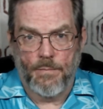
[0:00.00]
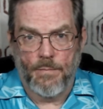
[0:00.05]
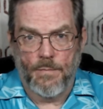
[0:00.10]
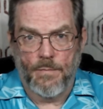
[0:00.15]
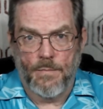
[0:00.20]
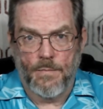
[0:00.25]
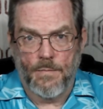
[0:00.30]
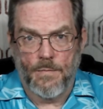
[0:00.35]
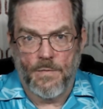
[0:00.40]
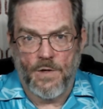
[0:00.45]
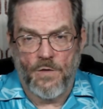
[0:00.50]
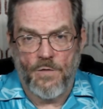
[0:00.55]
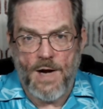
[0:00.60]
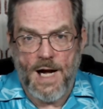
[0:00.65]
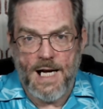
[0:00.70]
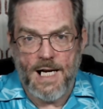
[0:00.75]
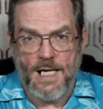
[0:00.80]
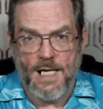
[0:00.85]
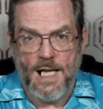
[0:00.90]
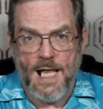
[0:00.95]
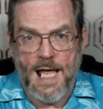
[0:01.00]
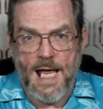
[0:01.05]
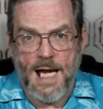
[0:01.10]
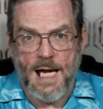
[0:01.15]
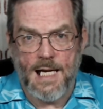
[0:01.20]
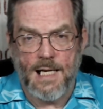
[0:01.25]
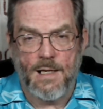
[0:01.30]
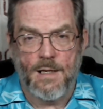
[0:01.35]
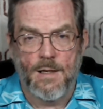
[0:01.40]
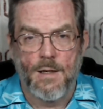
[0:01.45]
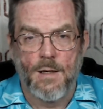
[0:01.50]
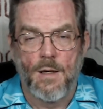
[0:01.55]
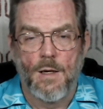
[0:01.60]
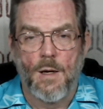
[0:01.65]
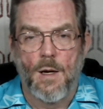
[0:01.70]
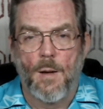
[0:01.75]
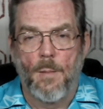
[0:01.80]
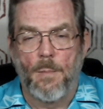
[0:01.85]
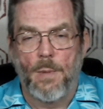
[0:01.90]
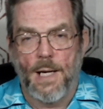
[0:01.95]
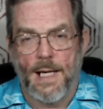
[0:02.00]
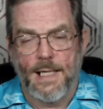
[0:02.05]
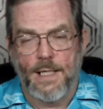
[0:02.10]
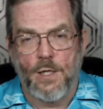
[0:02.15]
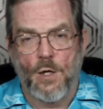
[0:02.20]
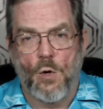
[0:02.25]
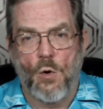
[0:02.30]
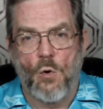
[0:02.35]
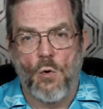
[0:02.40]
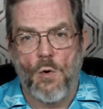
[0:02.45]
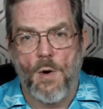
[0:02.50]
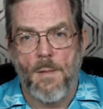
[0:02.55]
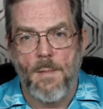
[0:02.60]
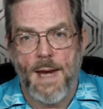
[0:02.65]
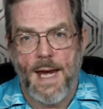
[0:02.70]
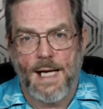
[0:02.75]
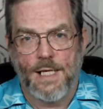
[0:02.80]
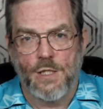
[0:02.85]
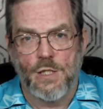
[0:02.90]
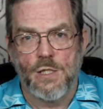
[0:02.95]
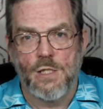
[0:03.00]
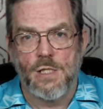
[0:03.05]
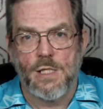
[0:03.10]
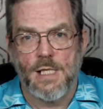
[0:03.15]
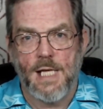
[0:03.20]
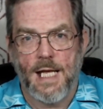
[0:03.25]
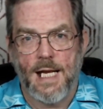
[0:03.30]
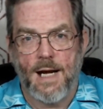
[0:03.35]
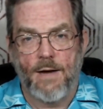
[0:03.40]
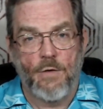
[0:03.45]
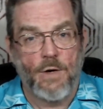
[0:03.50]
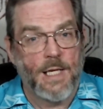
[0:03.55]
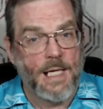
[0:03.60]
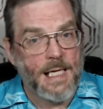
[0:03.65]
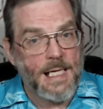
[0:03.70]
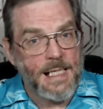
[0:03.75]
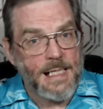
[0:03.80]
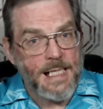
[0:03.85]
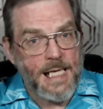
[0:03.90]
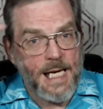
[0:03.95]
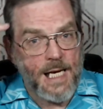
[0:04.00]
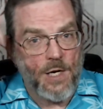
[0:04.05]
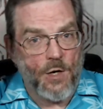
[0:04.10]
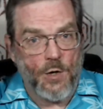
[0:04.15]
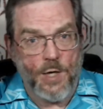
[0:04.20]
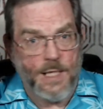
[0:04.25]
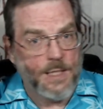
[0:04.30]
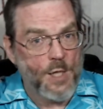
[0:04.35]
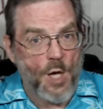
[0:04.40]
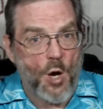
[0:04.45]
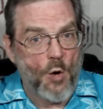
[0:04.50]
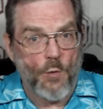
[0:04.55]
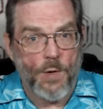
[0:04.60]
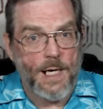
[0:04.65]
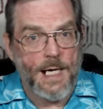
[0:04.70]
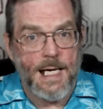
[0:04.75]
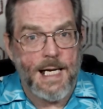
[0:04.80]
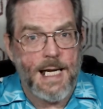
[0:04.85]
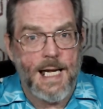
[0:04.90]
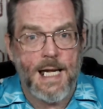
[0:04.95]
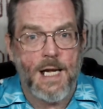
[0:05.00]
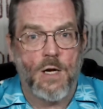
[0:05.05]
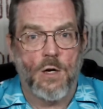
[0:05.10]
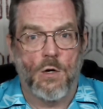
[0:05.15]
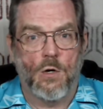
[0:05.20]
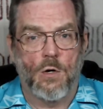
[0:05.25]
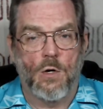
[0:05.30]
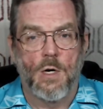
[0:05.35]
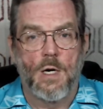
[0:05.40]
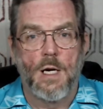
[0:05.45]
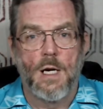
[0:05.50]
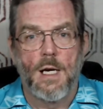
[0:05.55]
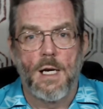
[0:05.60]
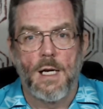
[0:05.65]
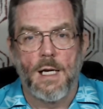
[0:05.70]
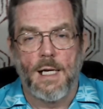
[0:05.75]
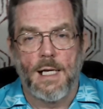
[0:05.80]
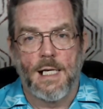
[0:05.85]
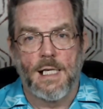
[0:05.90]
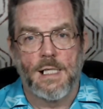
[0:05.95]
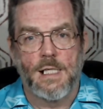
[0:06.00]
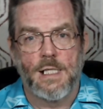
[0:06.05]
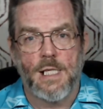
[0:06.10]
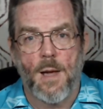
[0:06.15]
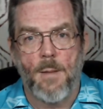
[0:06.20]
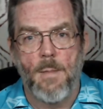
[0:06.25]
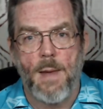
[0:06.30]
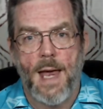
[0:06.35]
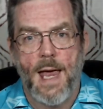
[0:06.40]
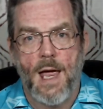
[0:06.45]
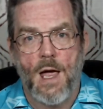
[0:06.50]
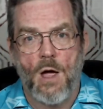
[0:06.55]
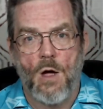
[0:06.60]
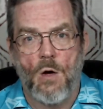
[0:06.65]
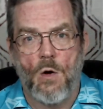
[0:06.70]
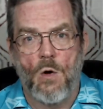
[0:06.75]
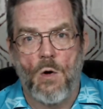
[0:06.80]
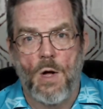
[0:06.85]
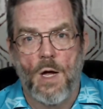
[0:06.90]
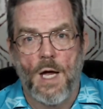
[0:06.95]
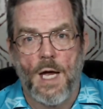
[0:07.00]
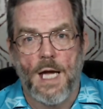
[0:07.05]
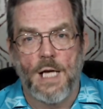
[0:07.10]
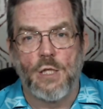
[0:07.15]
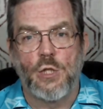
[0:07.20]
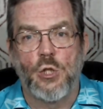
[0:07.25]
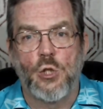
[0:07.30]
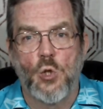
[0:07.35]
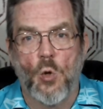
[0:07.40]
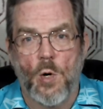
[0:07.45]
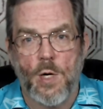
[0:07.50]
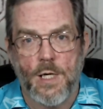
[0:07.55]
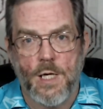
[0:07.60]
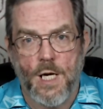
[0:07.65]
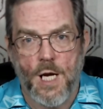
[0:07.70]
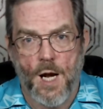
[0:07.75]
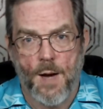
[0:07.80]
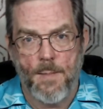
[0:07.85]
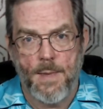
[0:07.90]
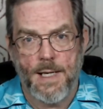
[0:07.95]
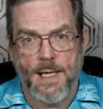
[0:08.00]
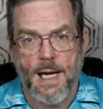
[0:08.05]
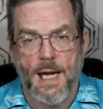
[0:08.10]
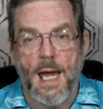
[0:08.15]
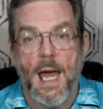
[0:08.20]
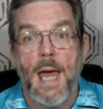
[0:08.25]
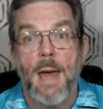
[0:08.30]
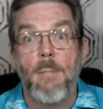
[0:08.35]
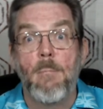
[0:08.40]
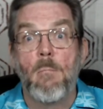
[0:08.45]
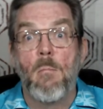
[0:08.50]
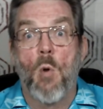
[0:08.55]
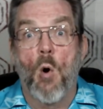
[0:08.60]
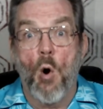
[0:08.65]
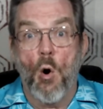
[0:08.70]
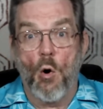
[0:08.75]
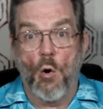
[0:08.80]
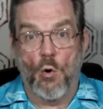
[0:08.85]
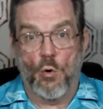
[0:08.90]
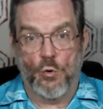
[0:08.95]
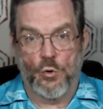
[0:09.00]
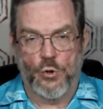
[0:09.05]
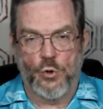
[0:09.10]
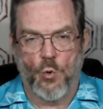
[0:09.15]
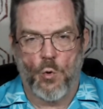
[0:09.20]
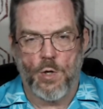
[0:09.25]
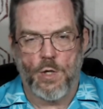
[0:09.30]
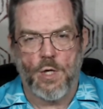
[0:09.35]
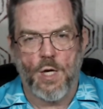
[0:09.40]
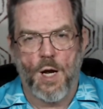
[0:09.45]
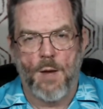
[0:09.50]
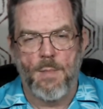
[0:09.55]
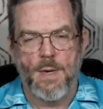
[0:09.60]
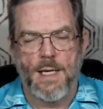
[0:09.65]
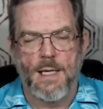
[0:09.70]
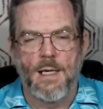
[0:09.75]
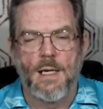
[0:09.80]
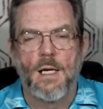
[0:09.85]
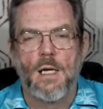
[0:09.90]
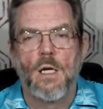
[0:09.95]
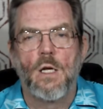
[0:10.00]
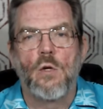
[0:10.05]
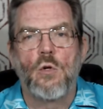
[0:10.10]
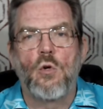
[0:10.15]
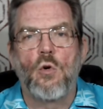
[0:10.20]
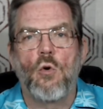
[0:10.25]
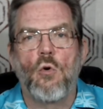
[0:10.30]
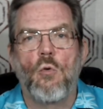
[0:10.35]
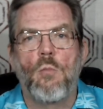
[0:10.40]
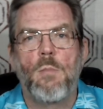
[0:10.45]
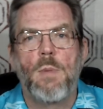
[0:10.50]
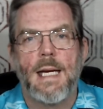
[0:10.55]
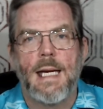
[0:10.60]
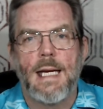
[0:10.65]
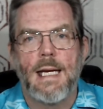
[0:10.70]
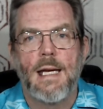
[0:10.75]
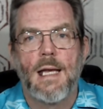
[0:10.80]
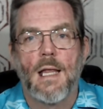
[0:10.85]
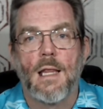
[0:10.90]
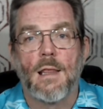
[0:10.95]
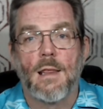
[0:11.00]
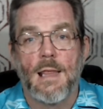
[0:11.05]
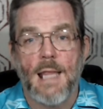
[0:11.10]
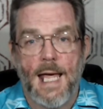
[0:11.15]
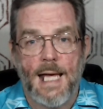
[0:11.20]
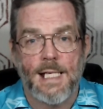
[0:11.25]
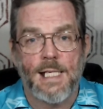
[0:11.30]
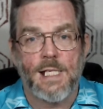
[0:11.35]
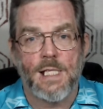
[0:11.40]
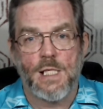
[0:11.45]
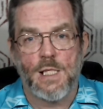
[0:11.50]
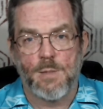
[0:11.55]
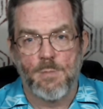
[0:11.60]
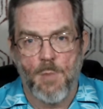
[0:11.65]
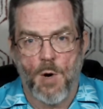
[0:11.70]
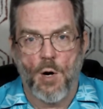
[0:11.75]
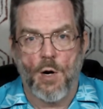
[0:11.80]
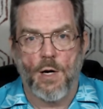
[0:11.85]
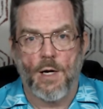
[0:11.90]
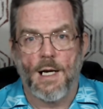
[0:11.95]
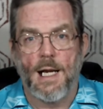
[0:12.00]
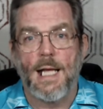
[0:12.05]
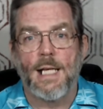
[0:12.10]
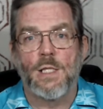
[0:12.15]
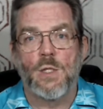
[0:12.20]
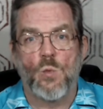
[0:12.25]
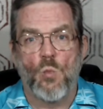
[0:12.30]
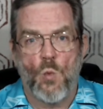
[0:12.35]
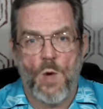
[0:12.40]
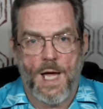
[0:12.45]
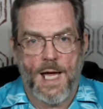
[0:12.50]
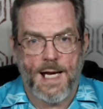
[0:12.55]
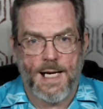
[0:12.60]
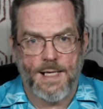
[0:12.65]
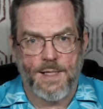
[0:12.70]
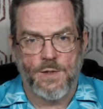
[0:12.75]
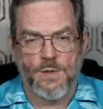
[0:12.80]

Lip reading: divided line, Plato imagines that everything is here. It's already here. It is somehow a shortcoming, a moral shortcoming to be less smart, less wise,